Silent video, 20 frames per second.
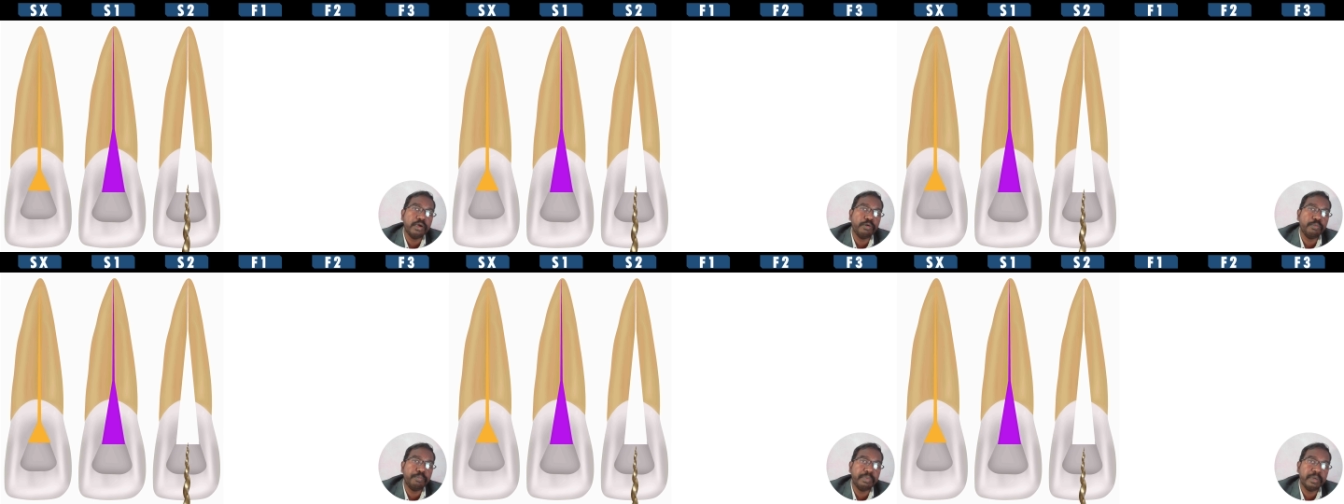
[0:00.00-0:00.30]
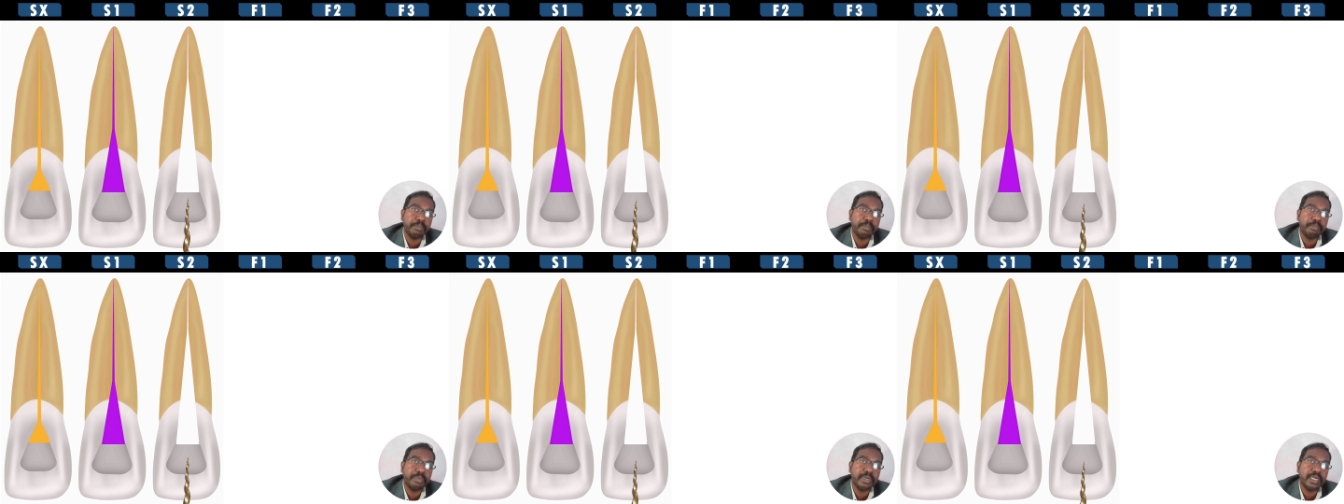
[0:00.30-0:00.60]
now
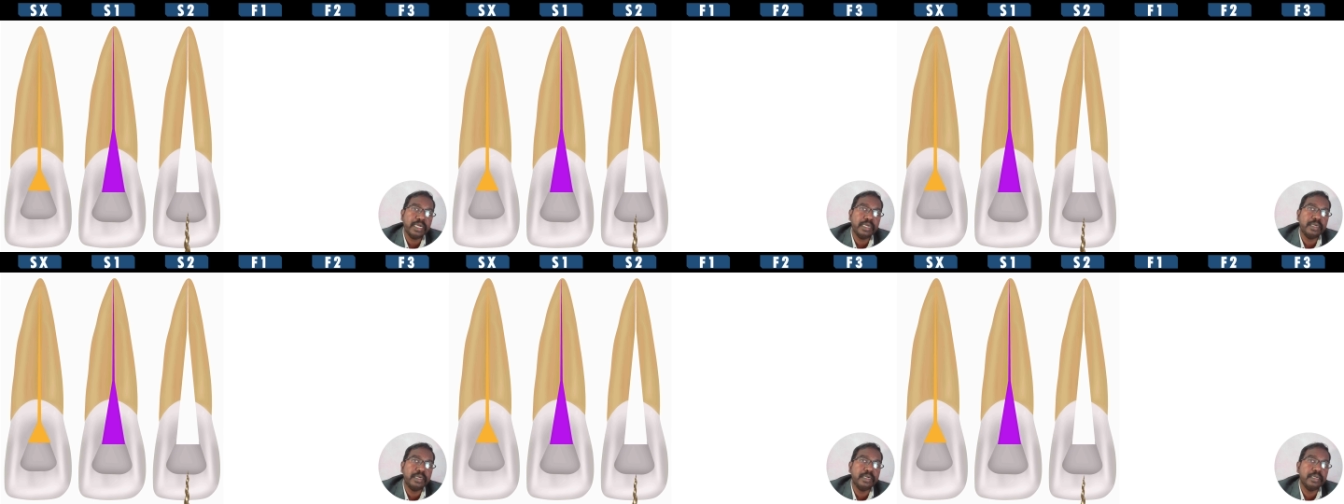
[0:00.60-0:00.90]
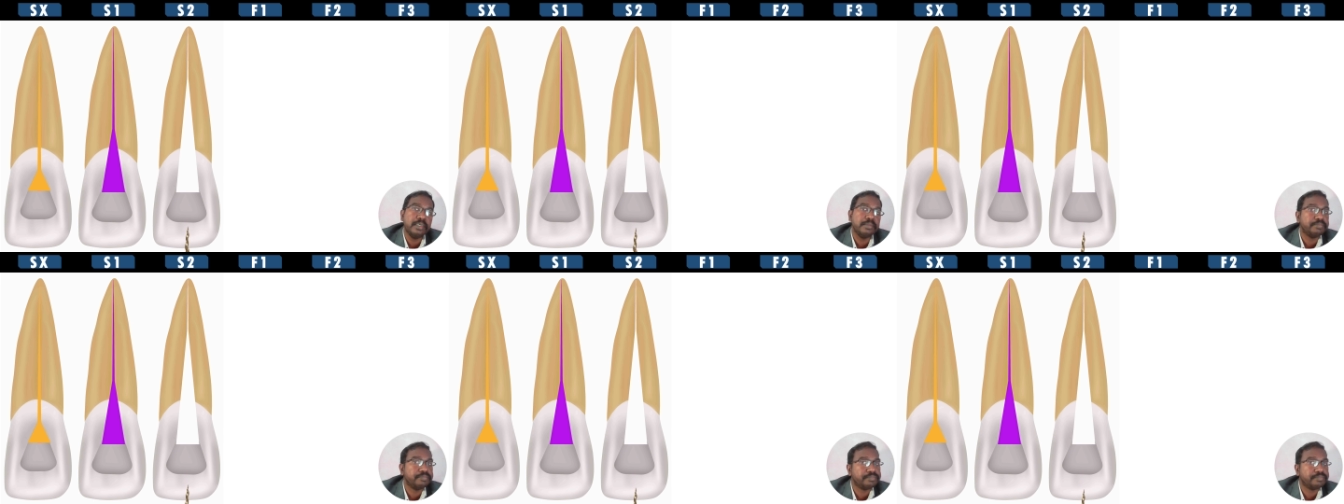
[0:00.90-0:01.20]
prepared
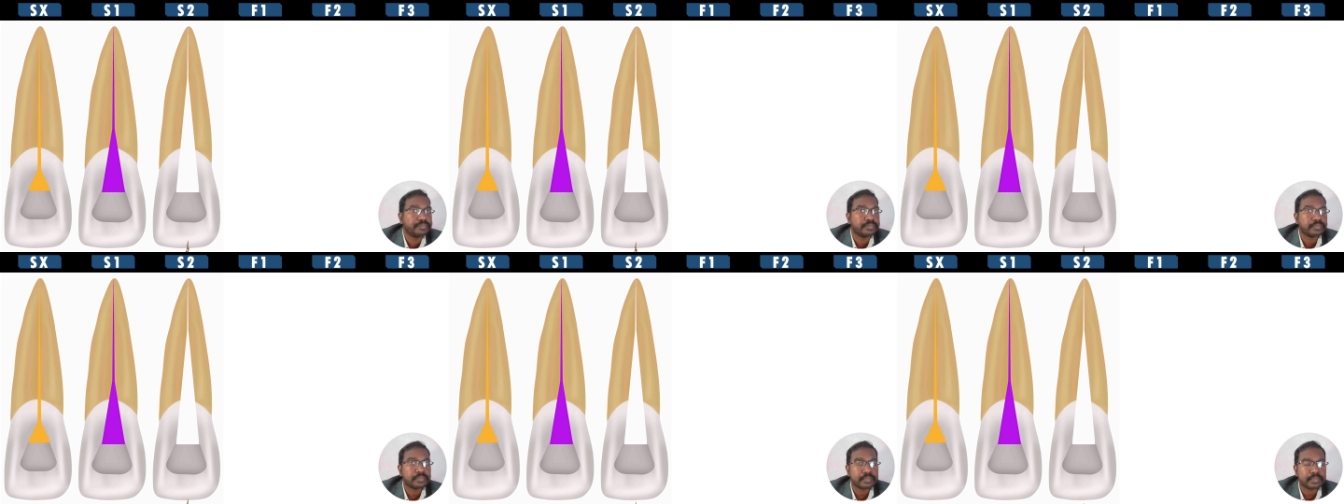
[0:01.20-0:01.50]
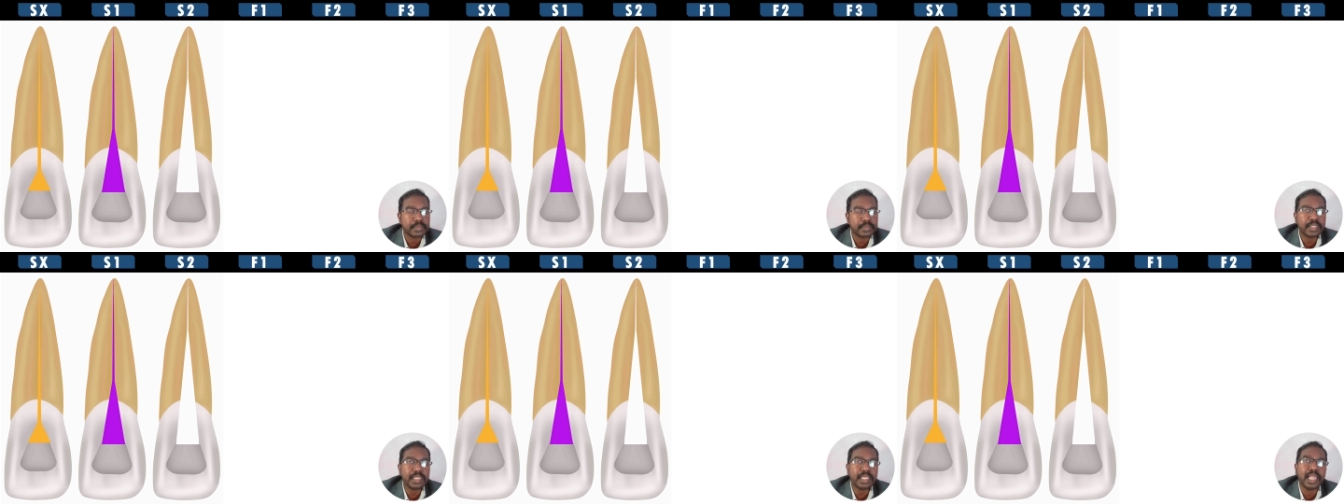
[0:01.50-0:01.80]

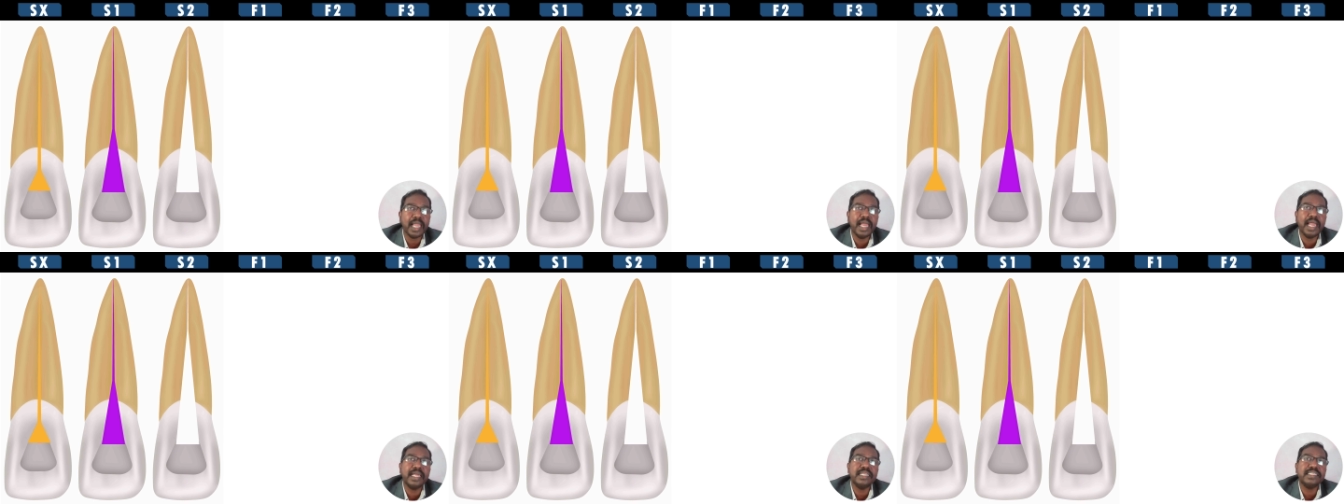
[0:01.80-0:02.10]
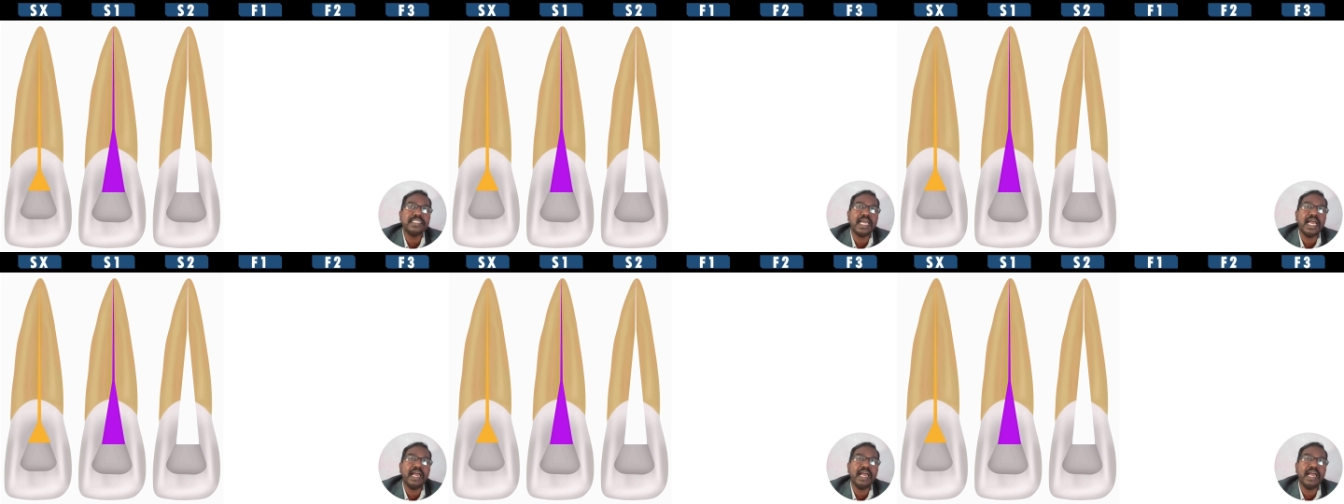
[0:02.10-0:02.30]
and